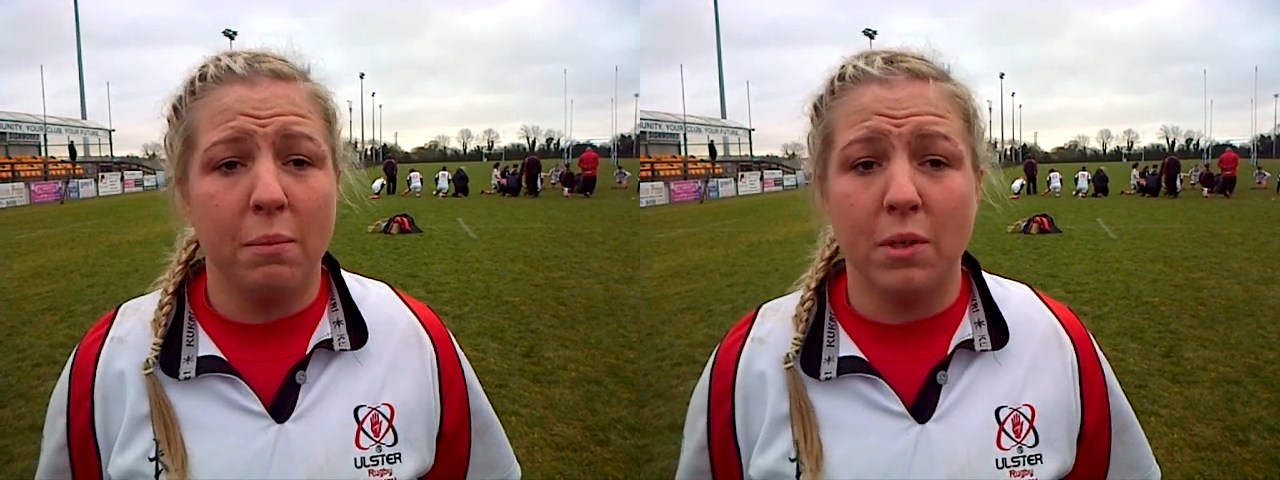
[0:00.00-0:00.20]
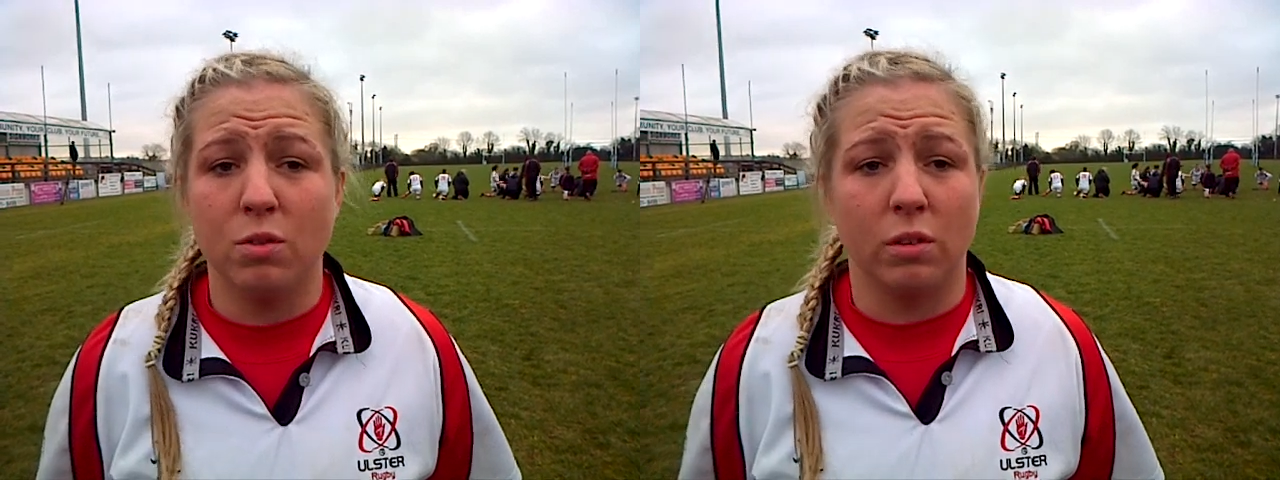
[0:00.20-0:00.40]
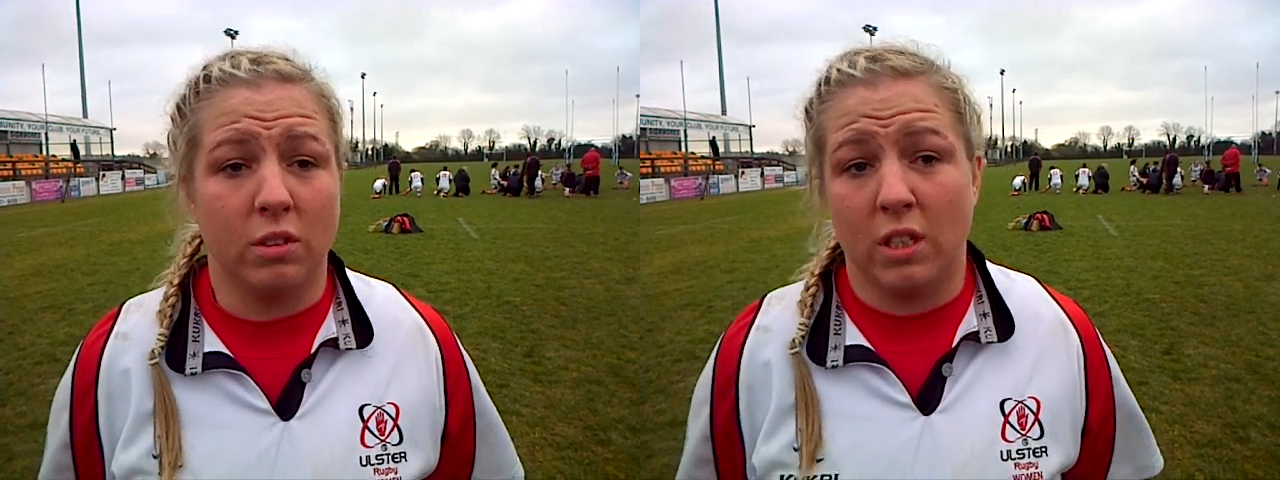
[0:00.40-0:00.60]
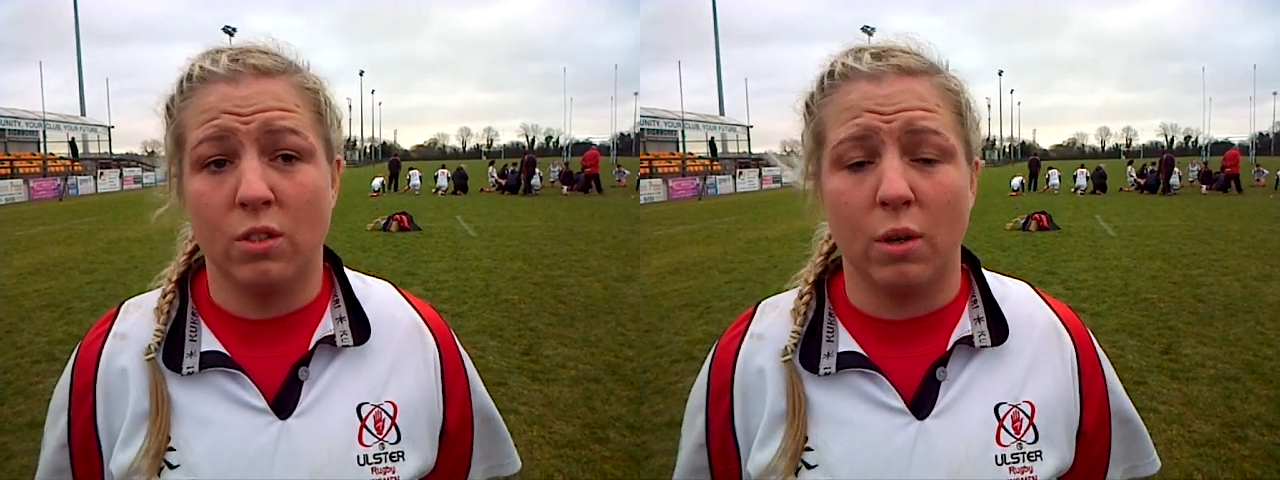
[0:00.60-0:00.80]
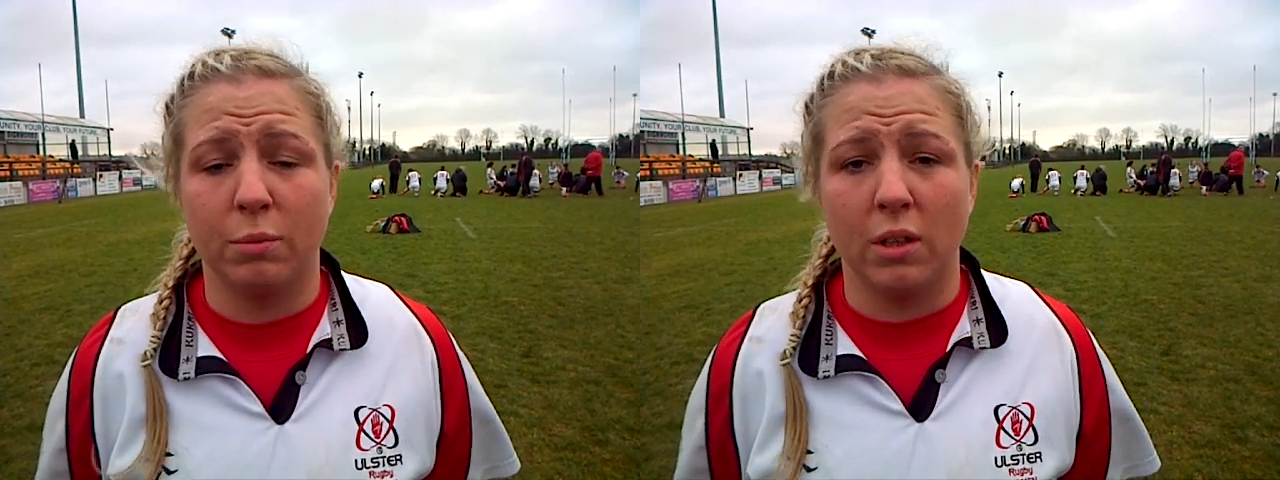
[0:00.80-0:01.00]
misru-
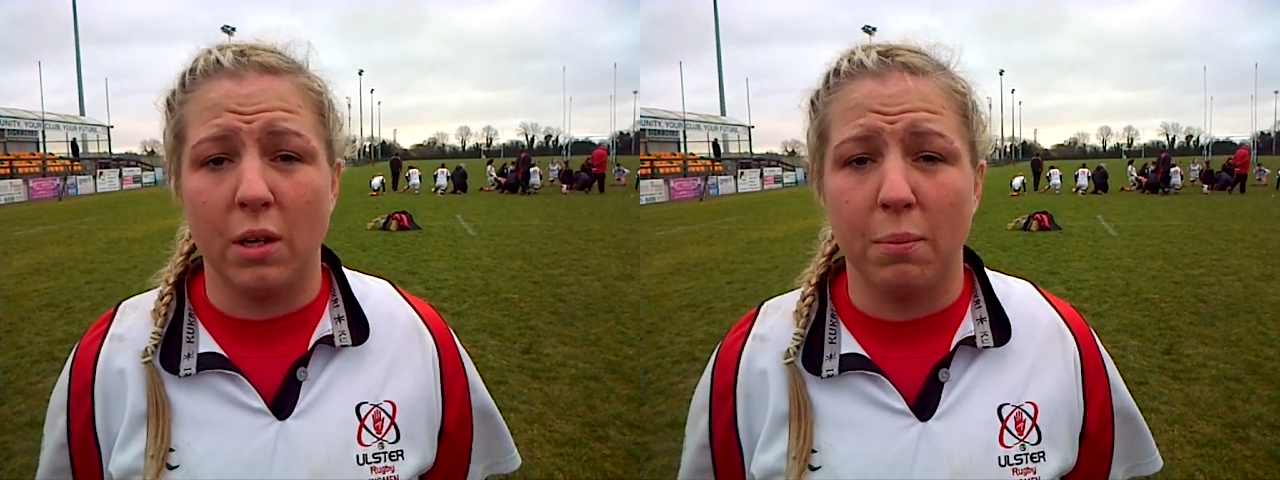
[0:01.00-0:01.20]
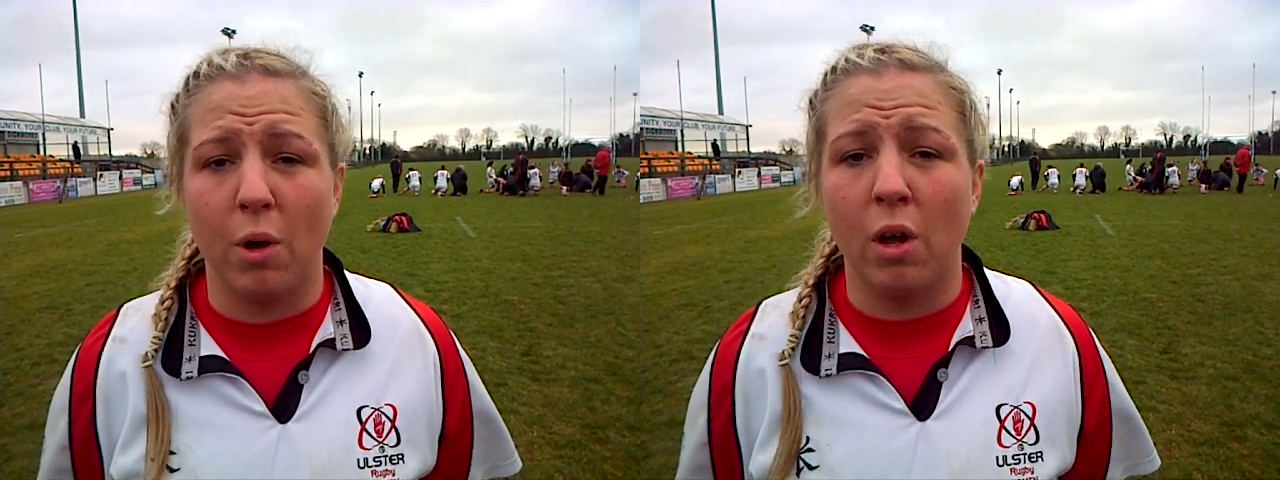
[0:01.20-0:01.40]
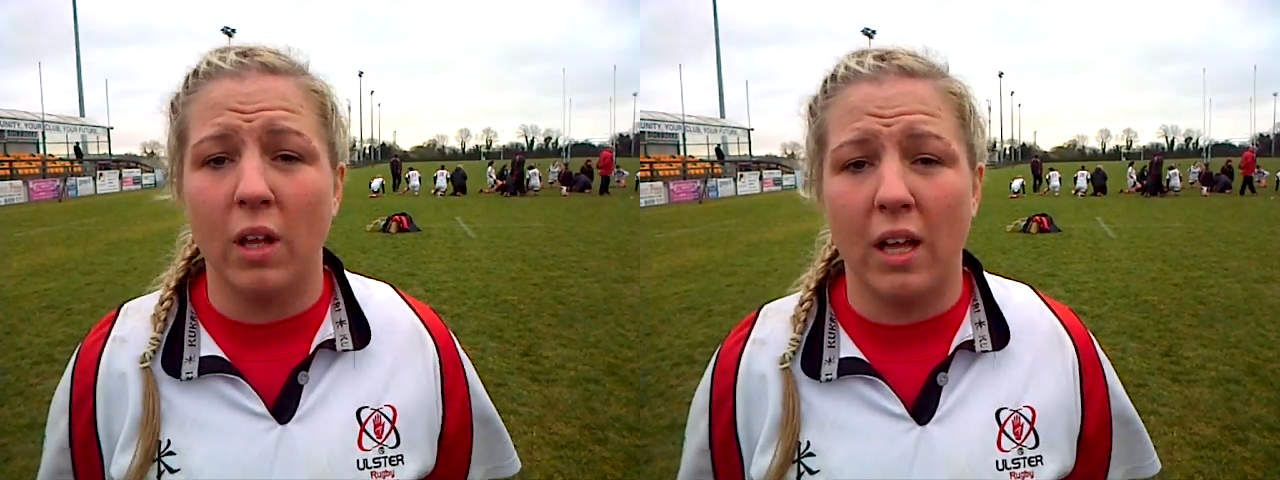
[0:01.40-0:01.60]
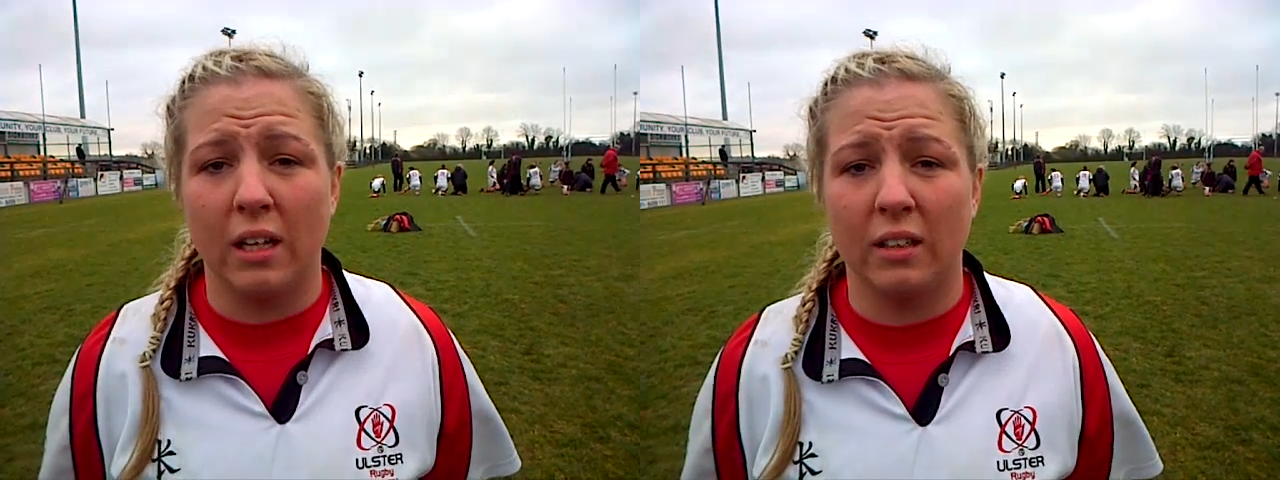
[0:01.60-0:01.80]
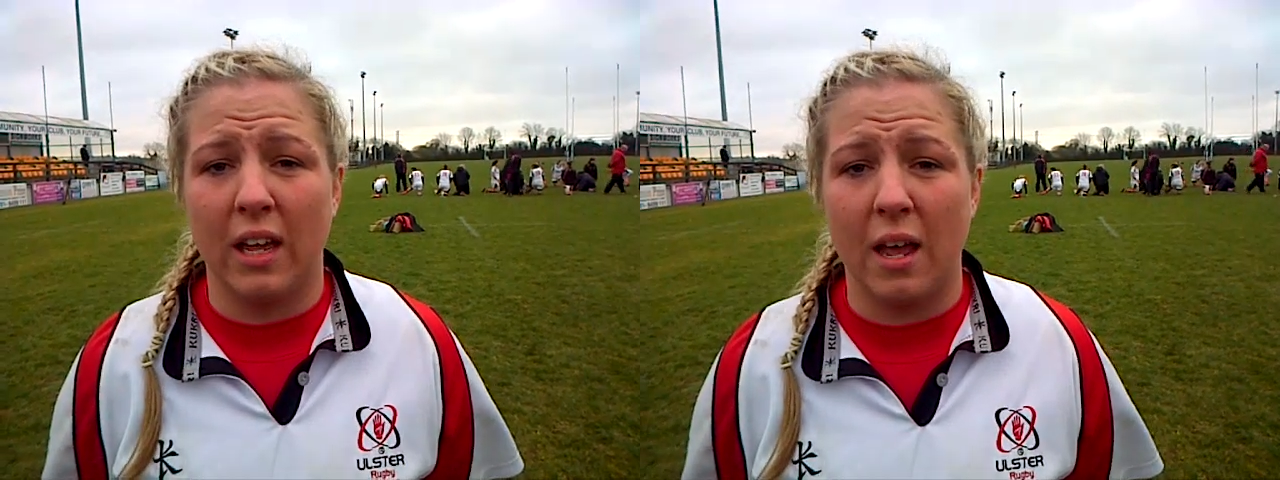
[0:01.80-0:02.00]
disrupting their ball,
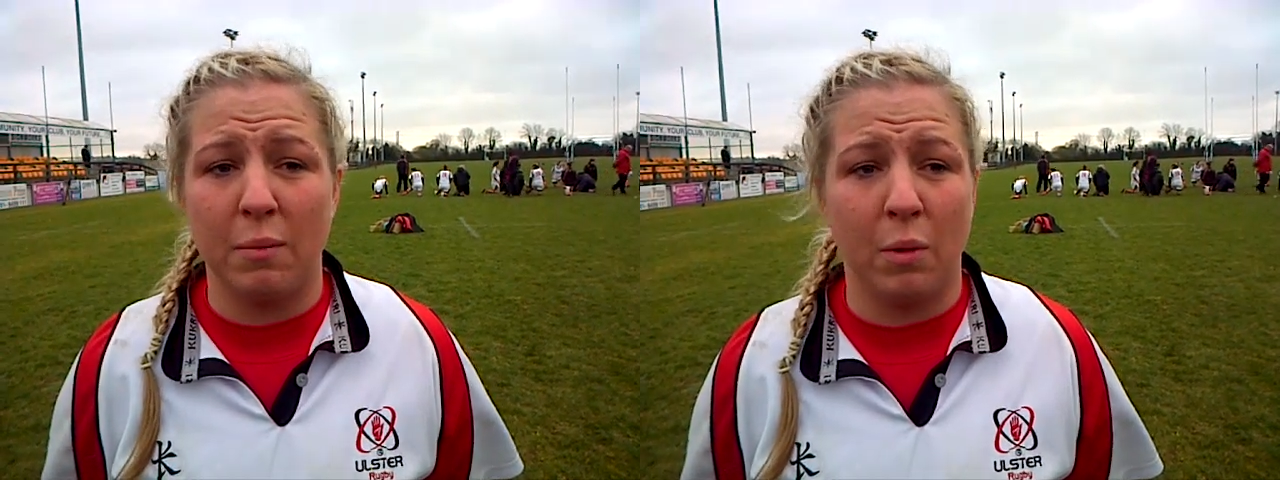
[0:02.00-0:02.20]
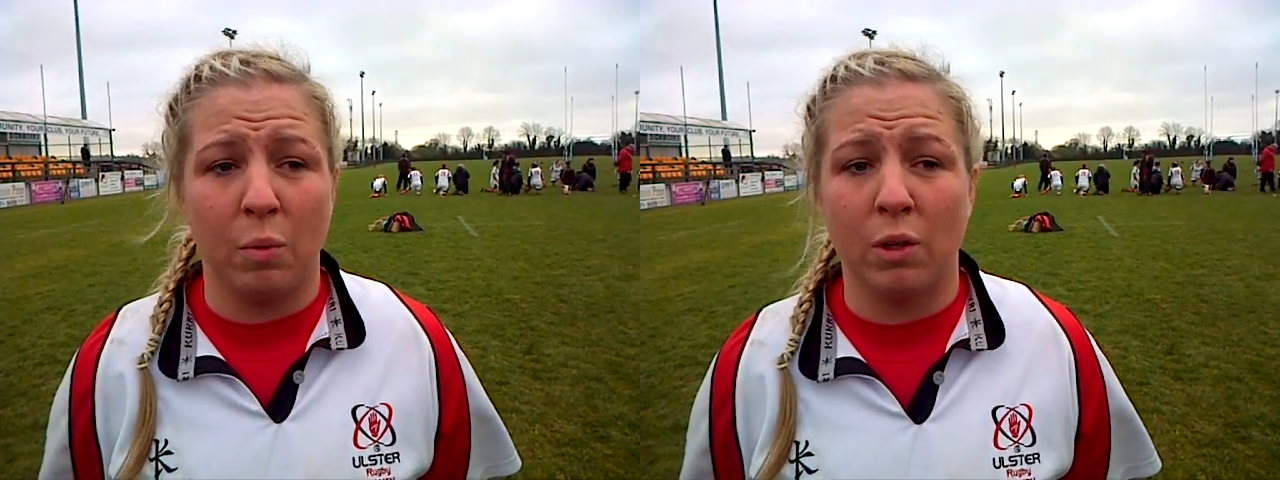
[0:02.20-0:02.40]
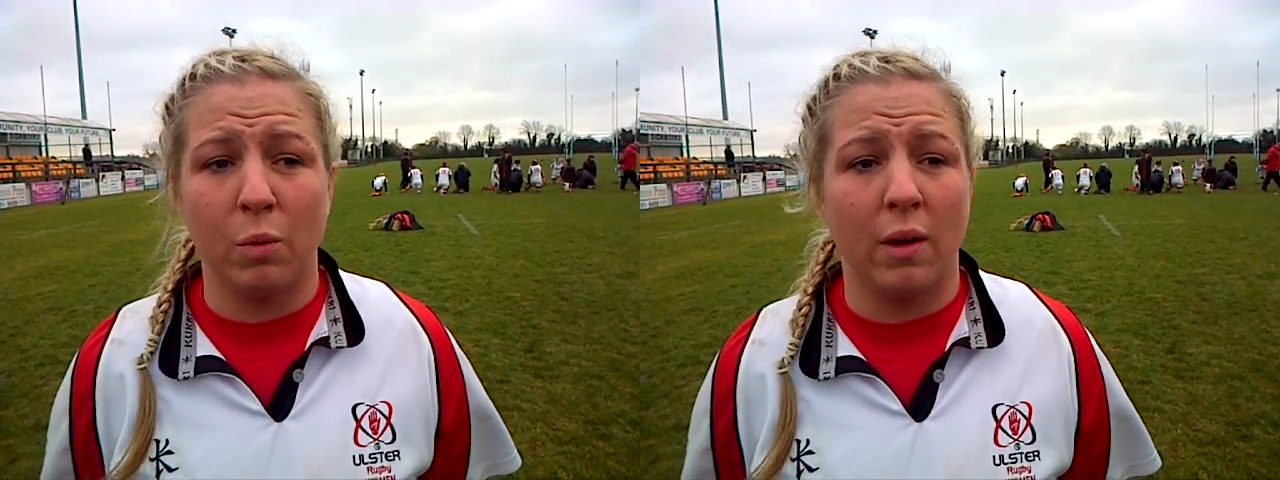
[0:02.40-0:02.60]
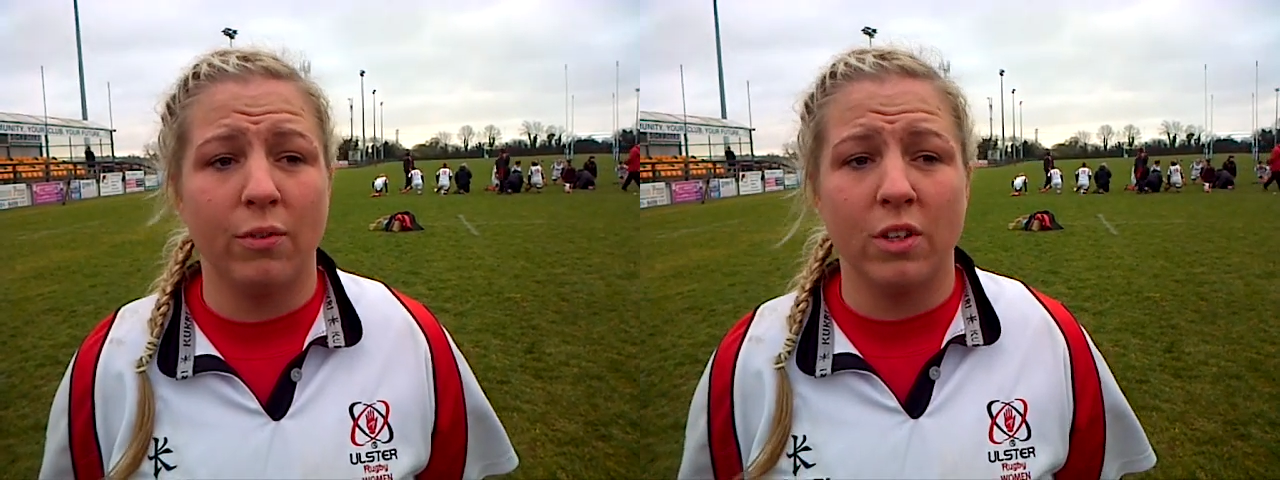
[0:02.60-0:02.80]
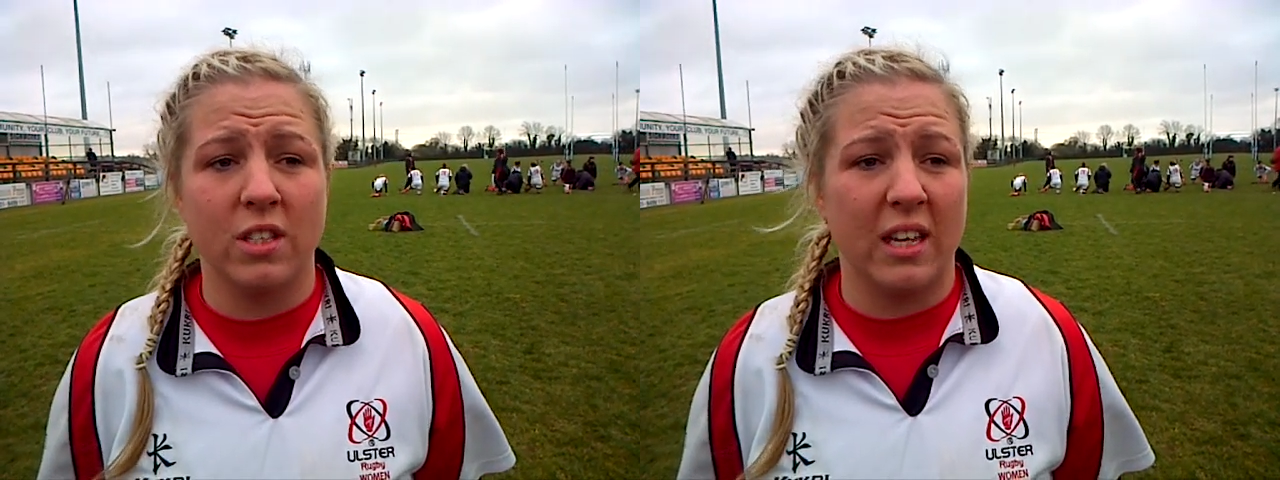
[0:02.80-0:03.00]
and um, it worked well for us.